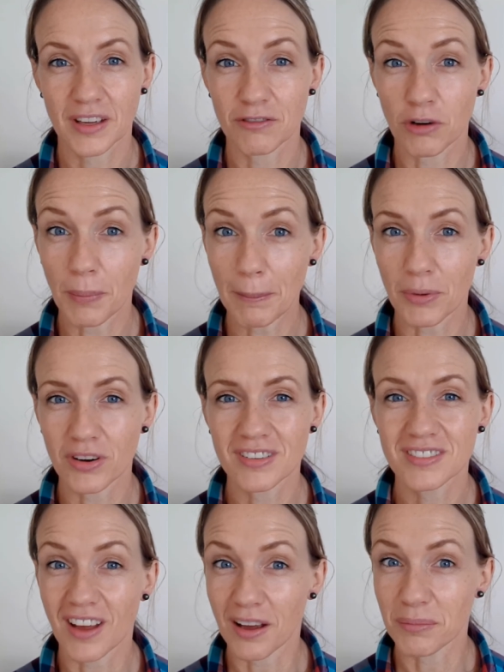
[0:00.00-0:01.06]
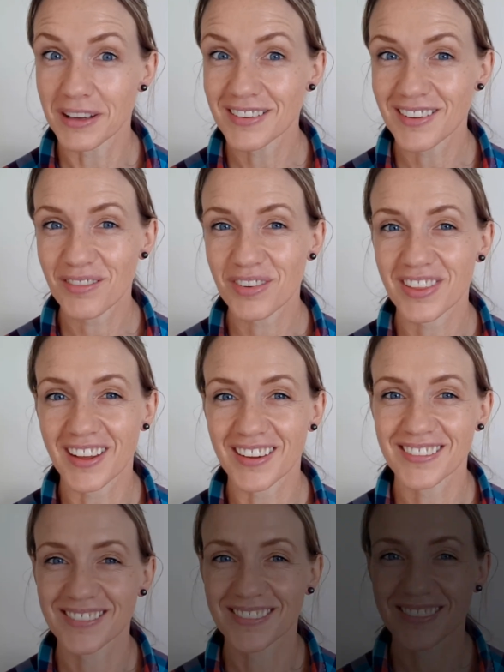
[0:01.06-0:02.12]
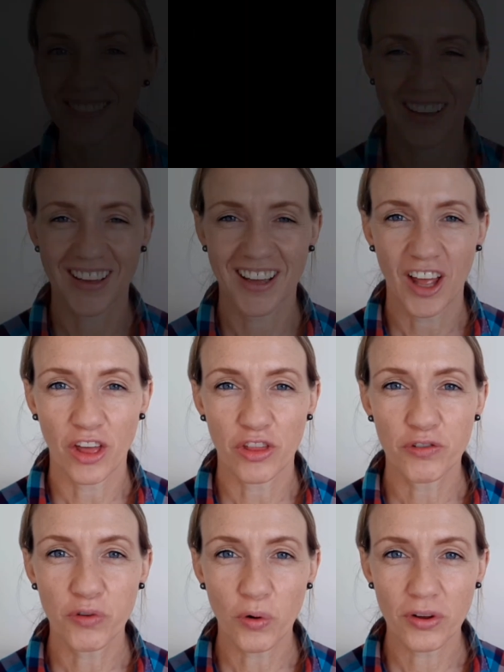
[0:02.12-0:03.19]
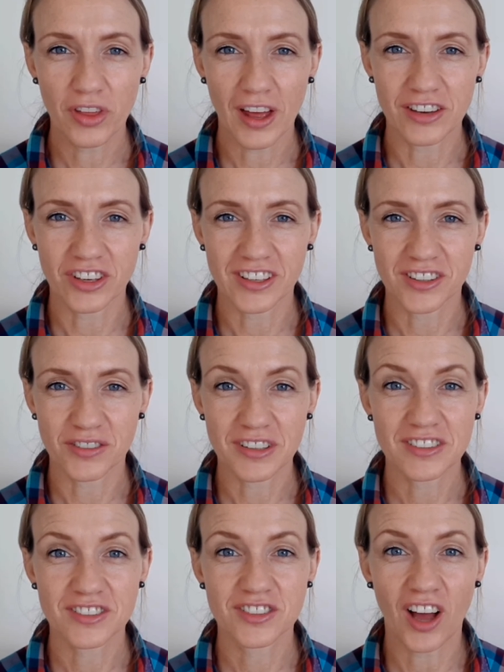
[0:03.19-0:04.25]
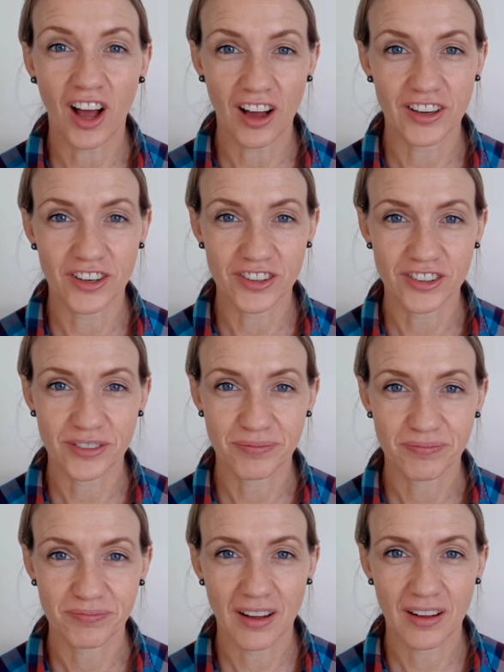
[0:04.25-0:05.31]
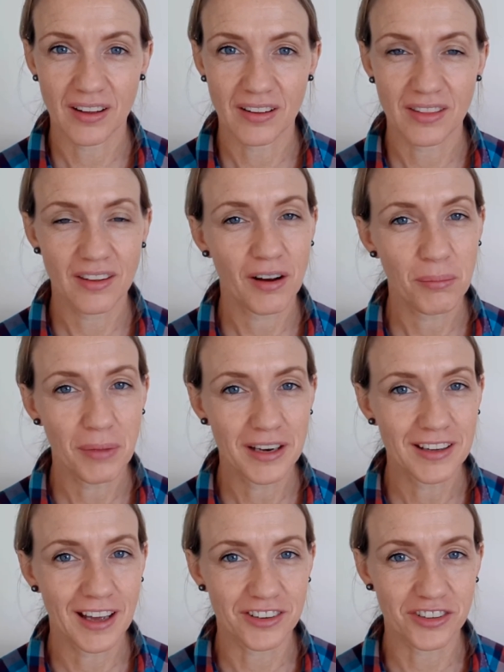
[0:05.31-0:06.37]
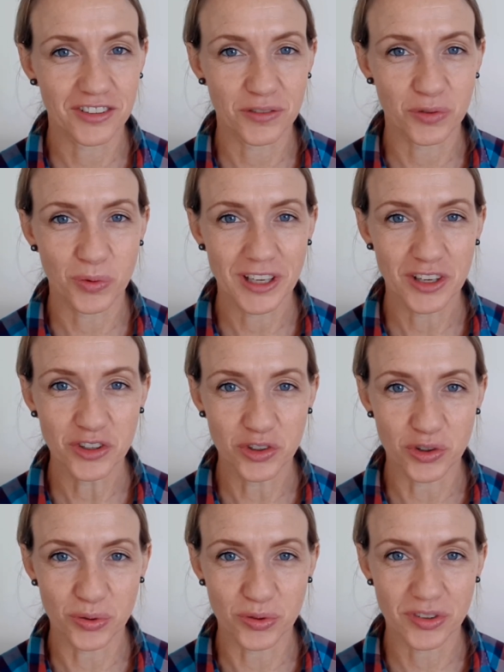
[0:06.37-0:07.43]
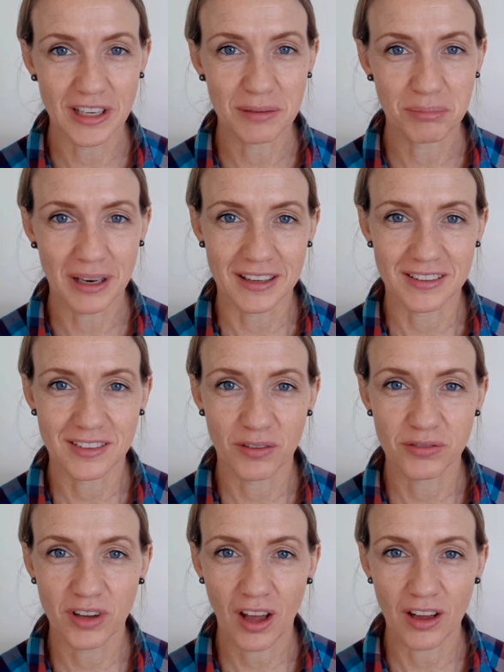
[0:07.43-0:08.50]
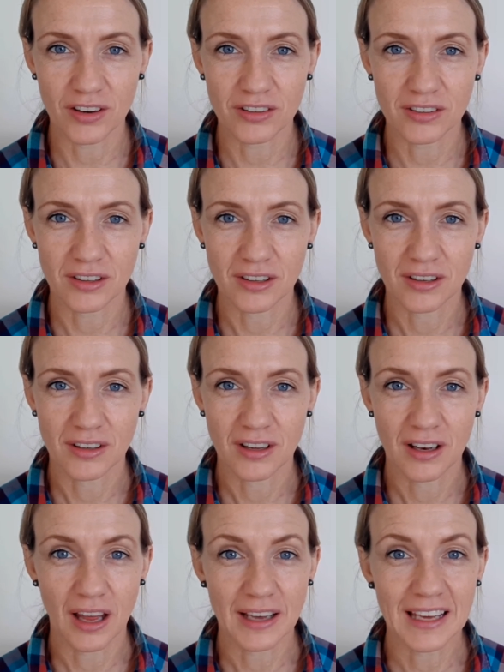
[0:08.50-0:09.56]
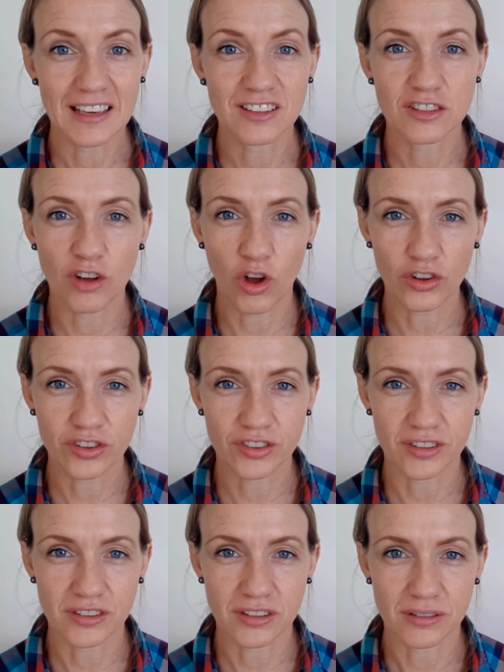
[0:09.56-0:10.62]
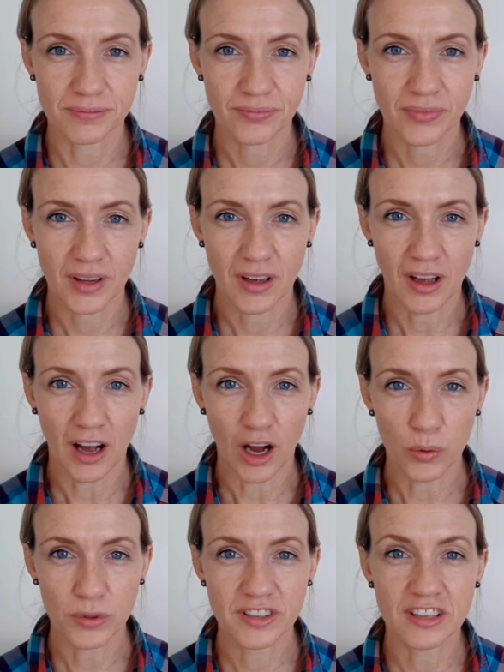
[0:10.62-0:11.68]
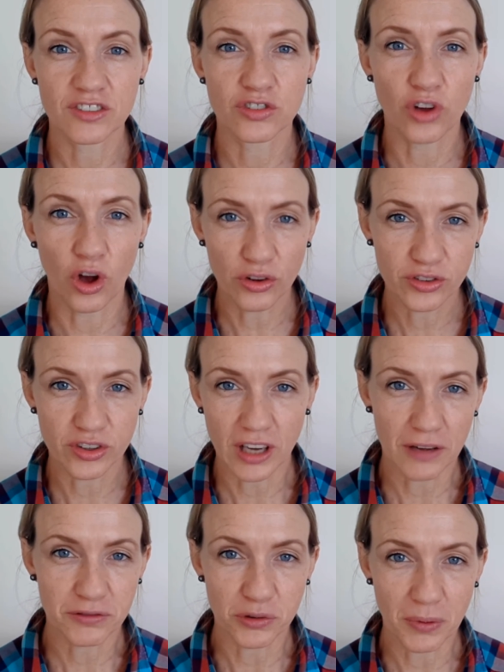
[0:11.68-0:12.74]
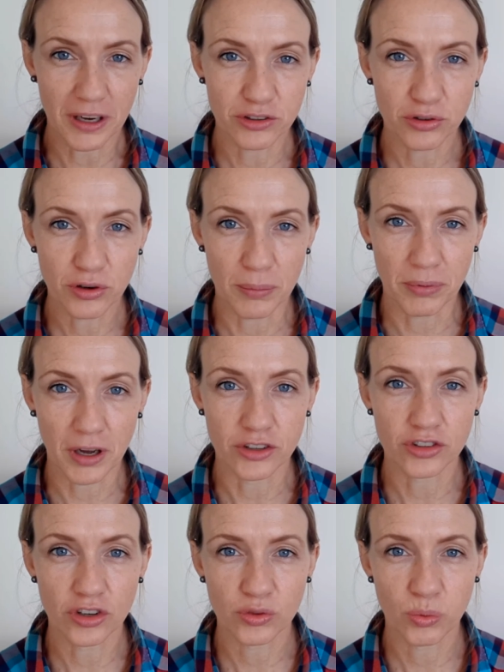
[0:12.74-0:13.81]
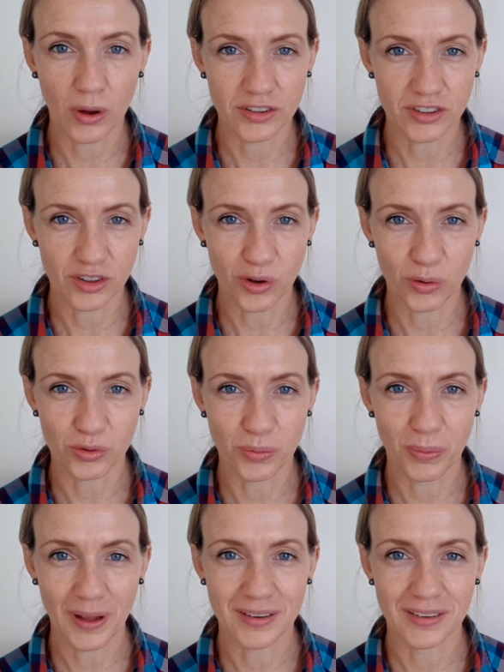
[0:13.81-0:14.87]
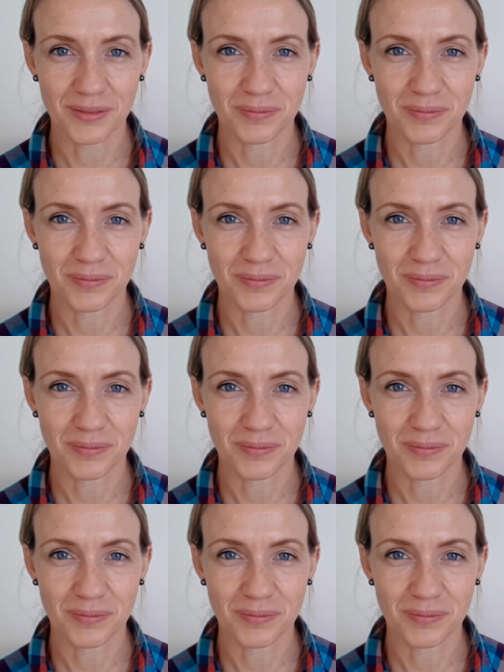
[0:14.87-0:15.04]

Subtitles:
Remember, timing is everything. The fourth adjective is tired. There are many adjectives we can use in place of tired, like exhausted. I was exhausted after my trip. I just wanted to go to bed.